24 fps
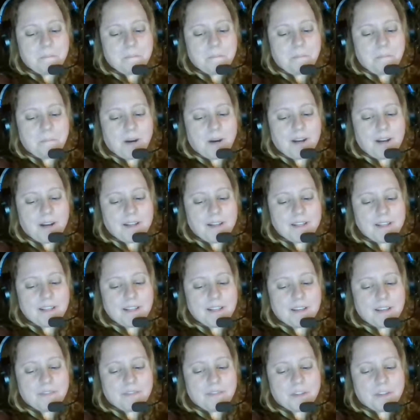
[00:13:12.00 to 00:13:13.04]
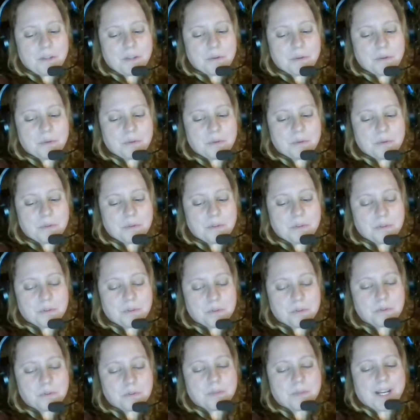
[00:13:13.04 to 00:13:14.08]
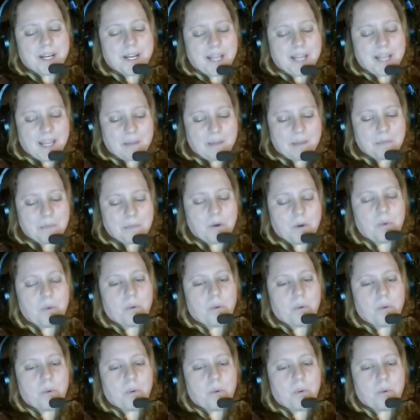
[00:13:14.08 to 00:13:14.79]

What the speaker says: But if you Google my name